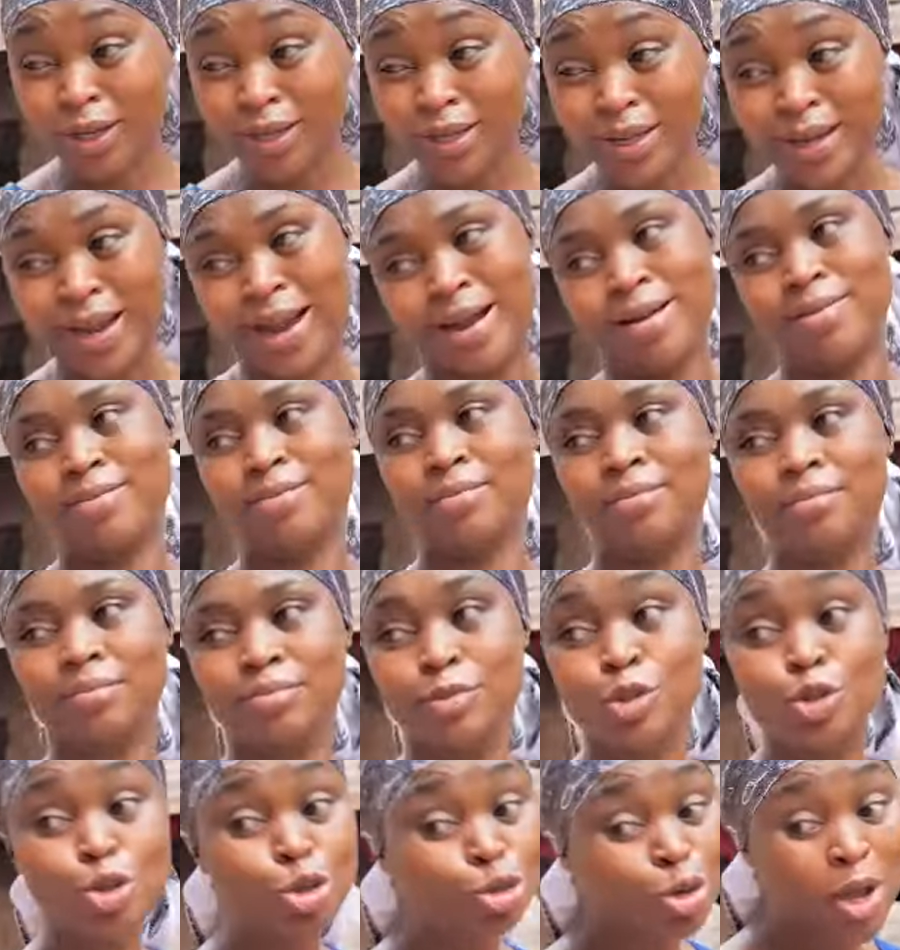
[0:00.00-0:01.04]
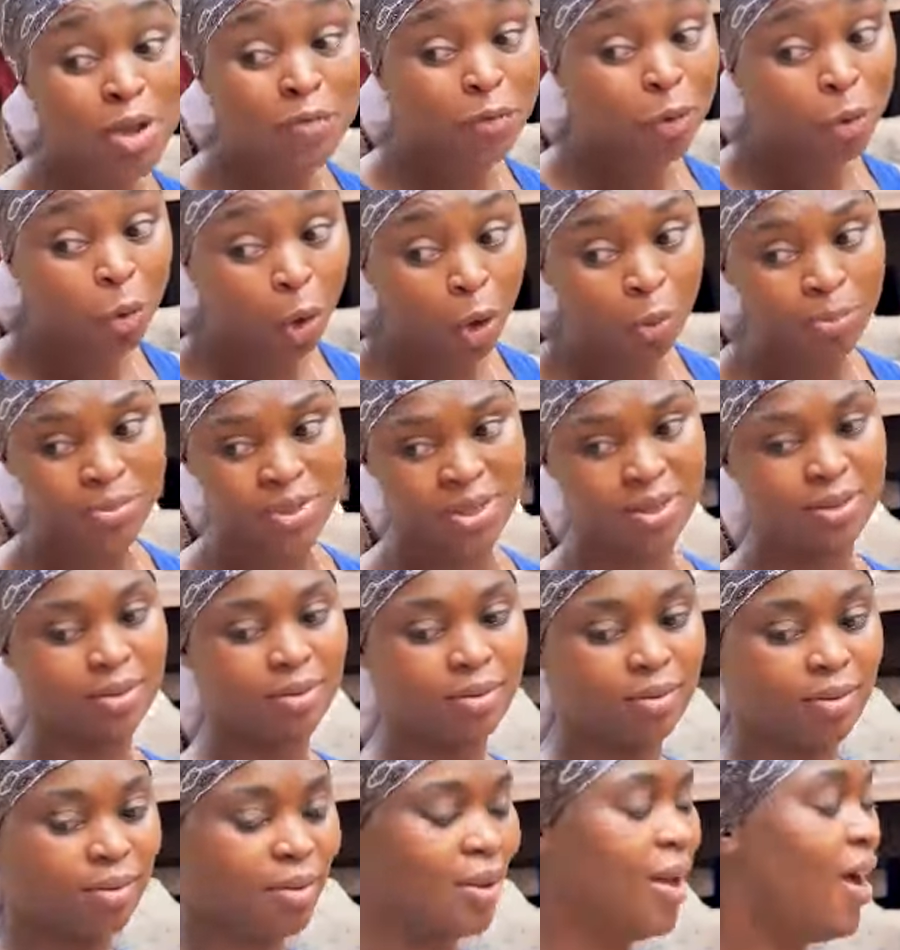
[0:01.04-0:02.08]
don't know Ginika. You don't even know
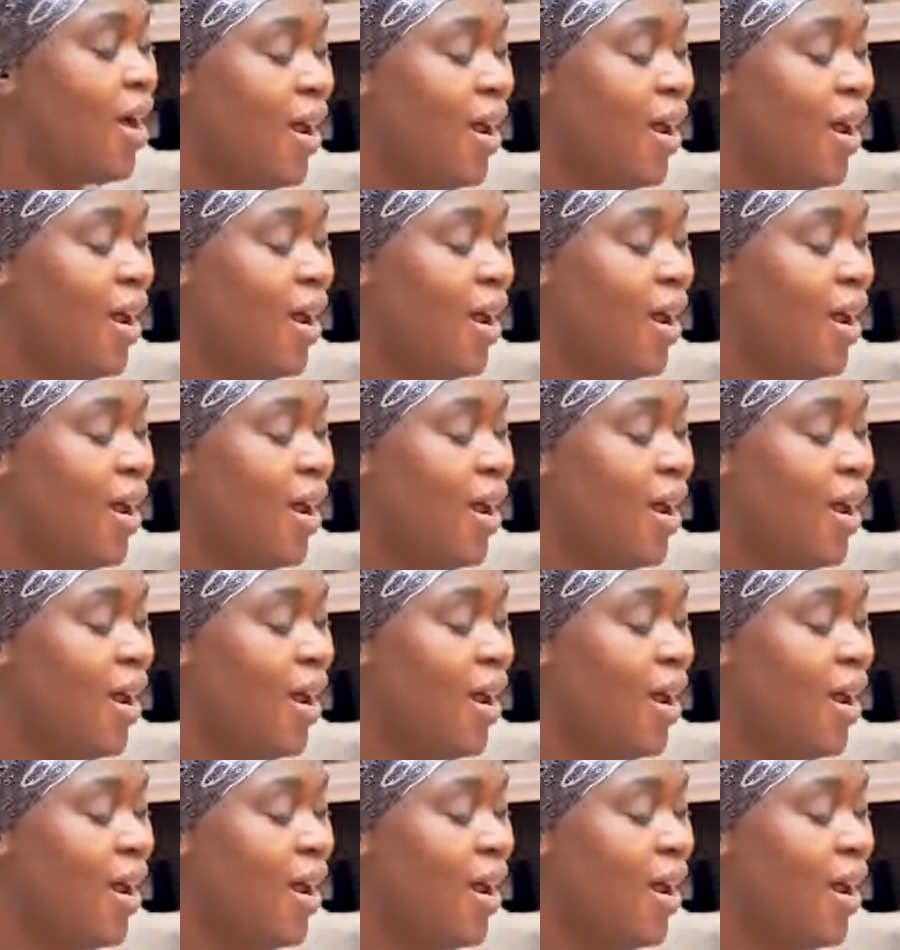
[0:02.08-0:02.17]
me.